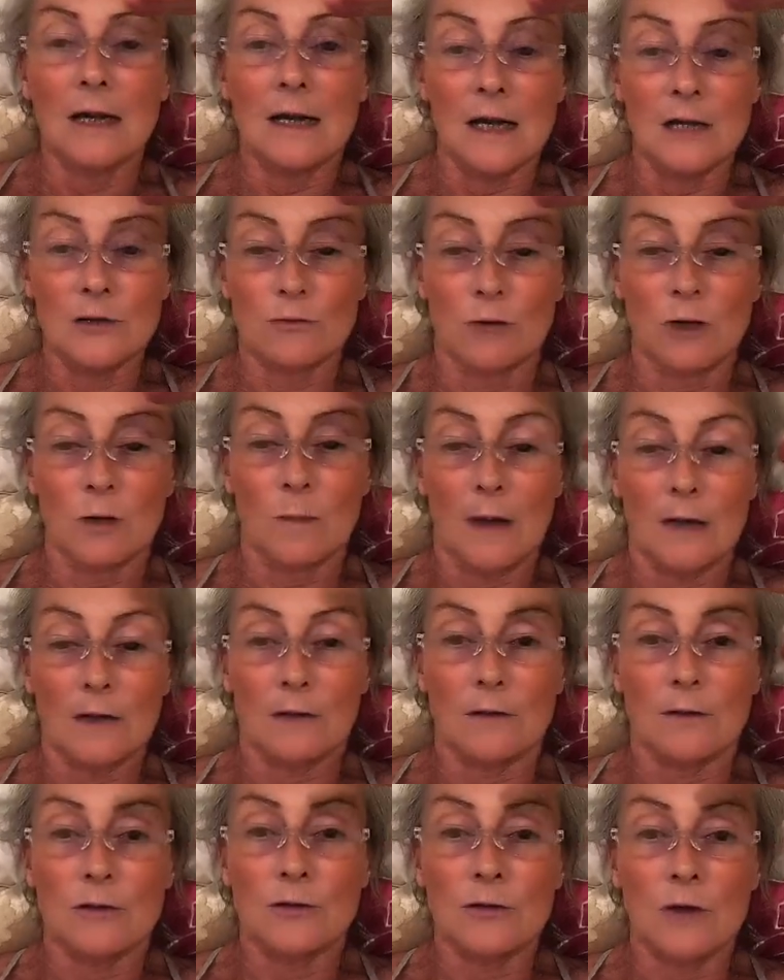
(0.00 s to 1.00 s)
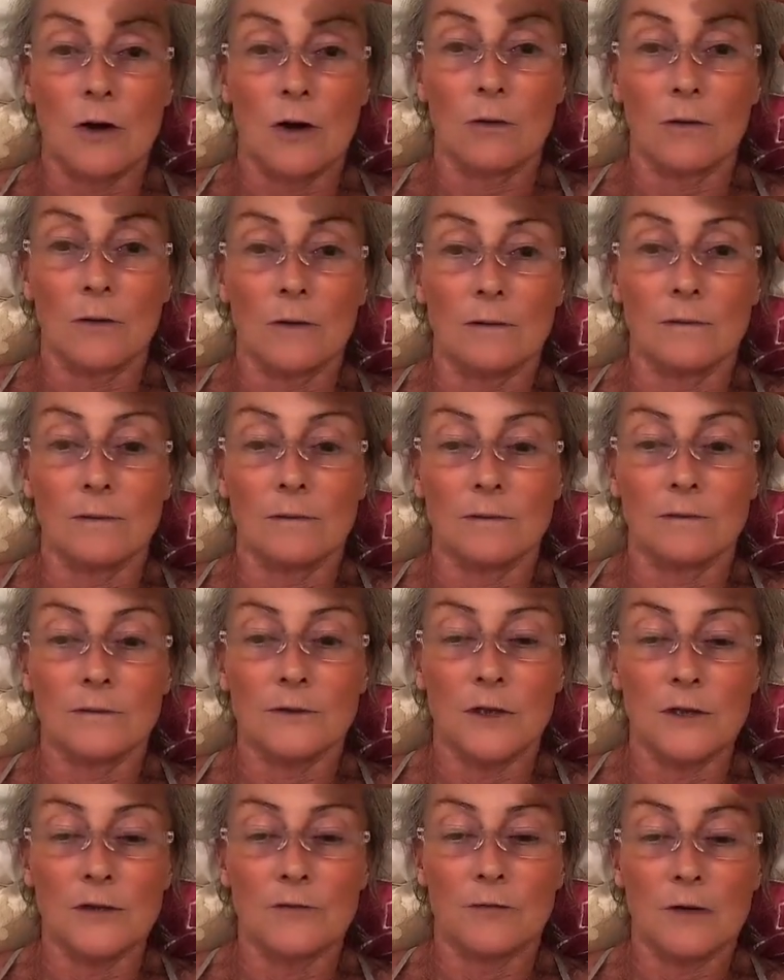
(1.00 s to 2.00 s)
it's all about control.
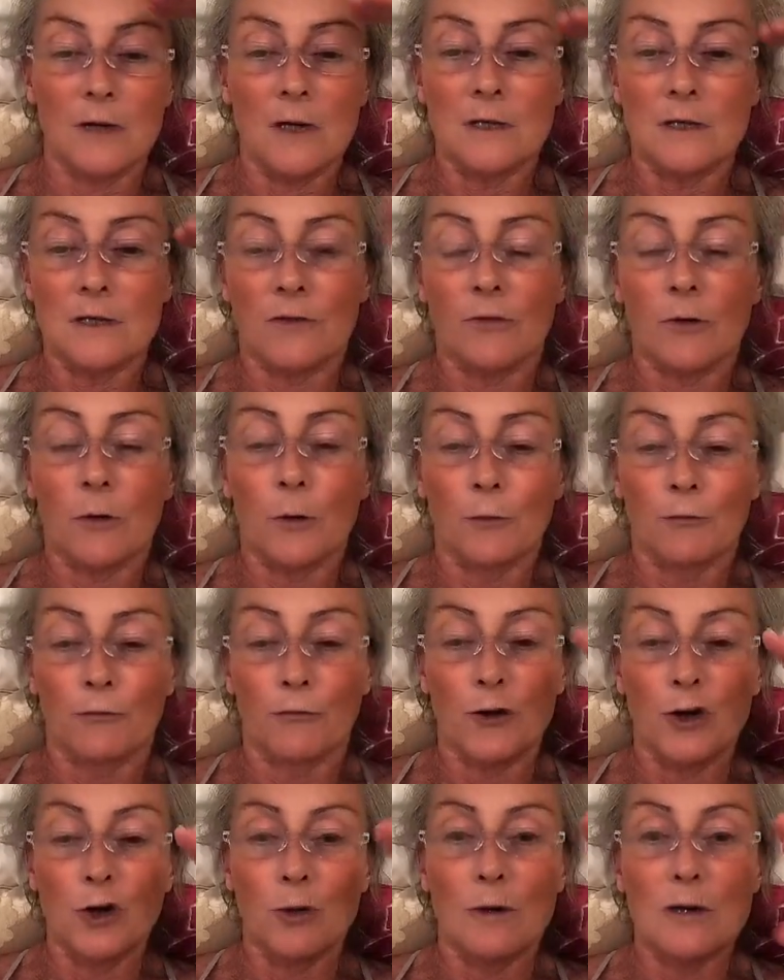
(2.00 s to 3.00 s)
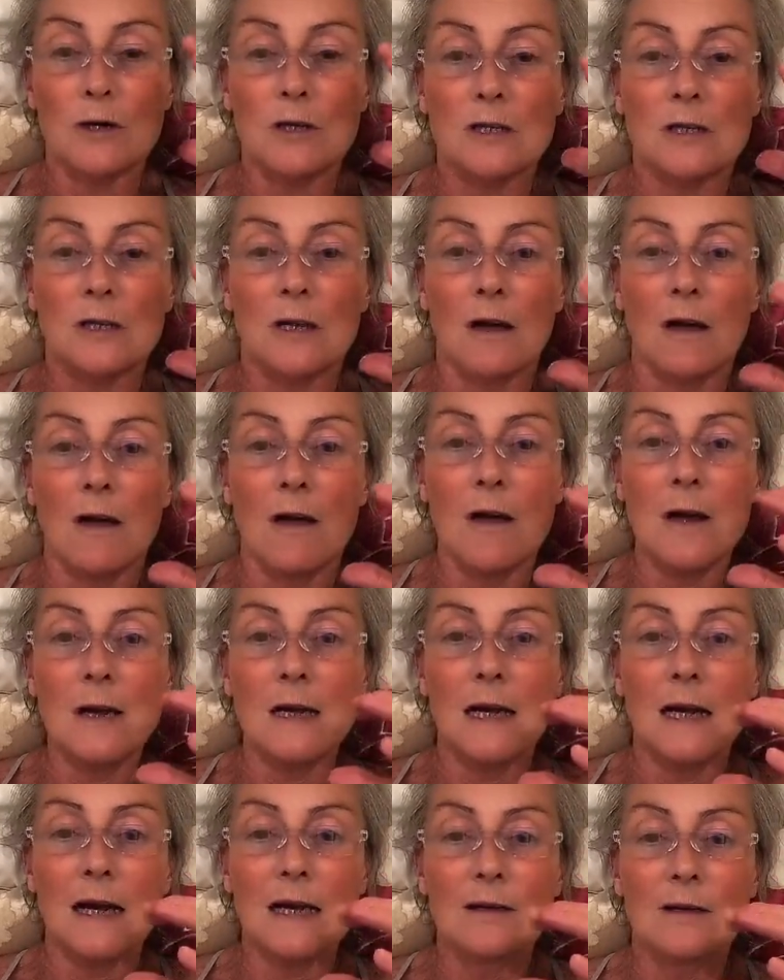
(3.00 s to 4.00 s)
So it's very difficult for a human to
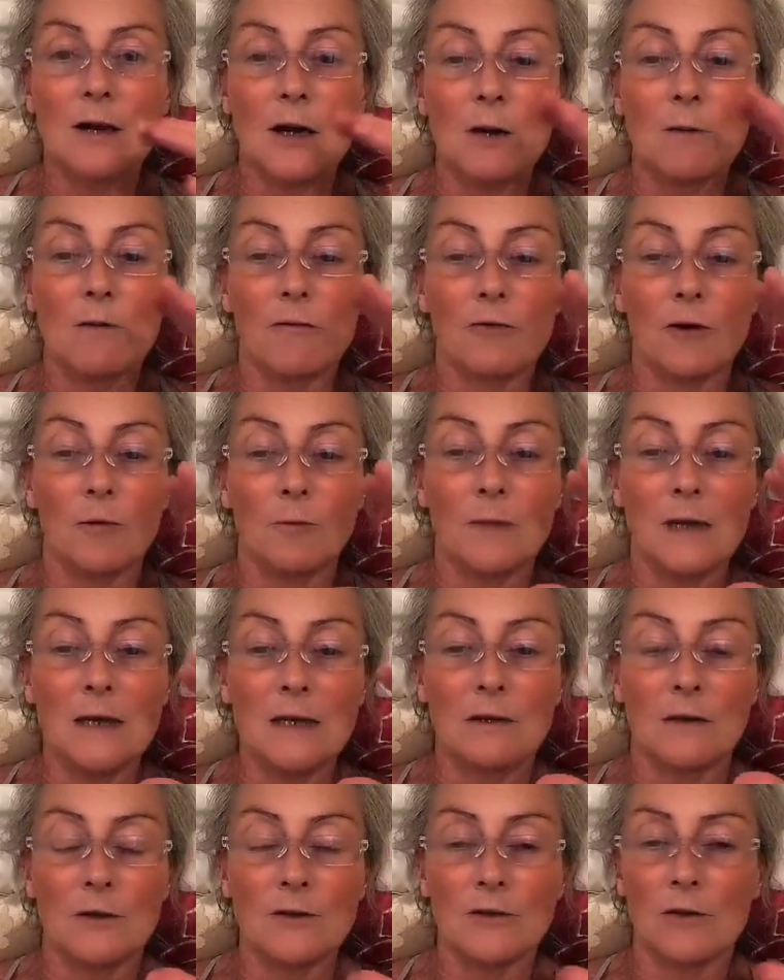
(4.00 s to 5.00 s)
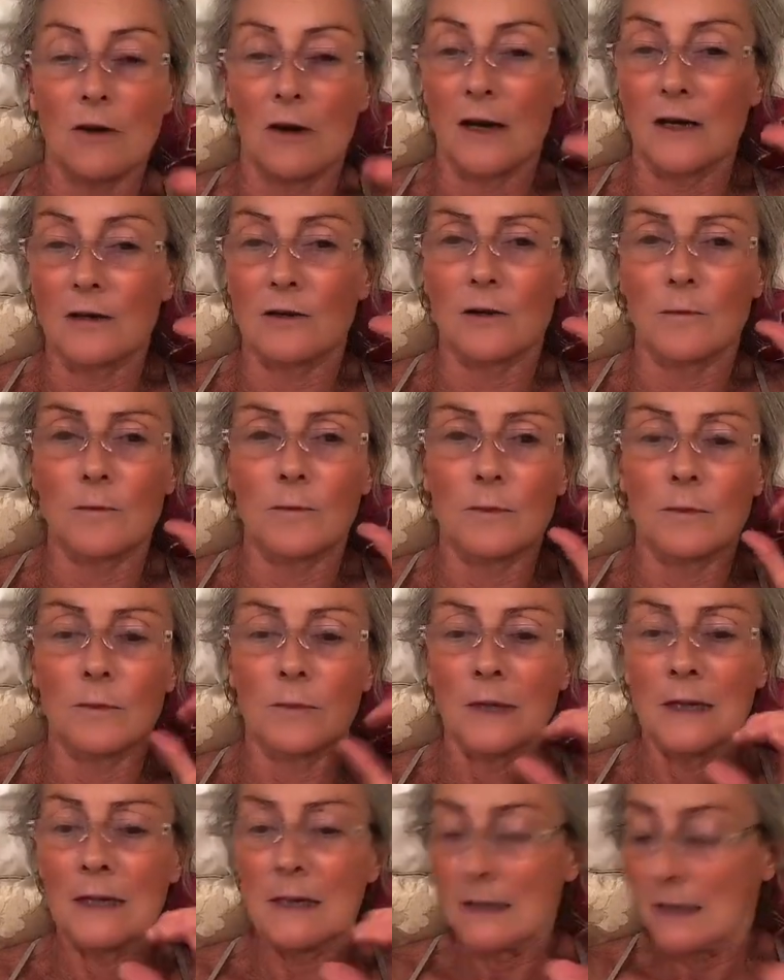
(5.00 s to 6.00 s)
slowly let go of complete control and
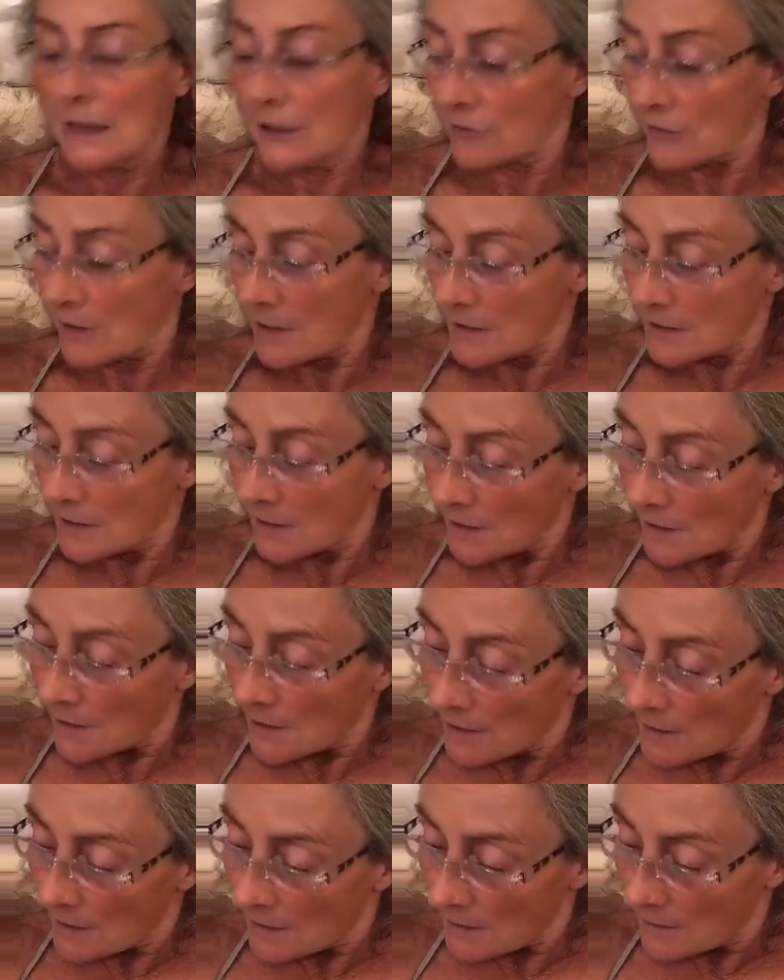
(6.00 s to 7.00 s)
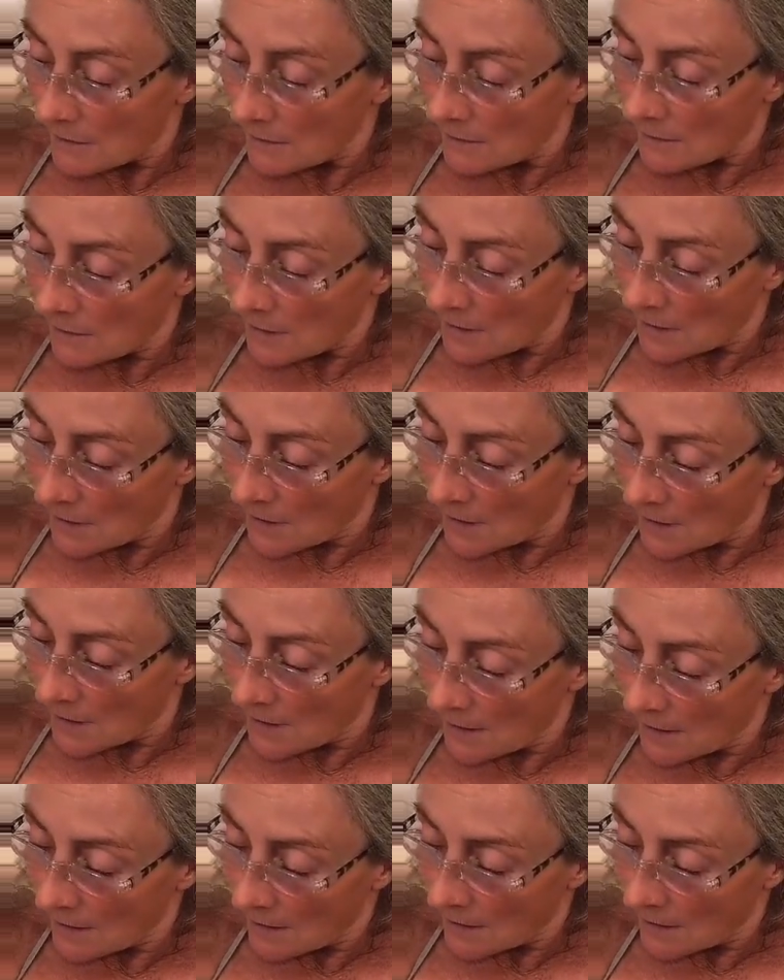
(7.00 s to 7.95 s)
completely trust. Okay.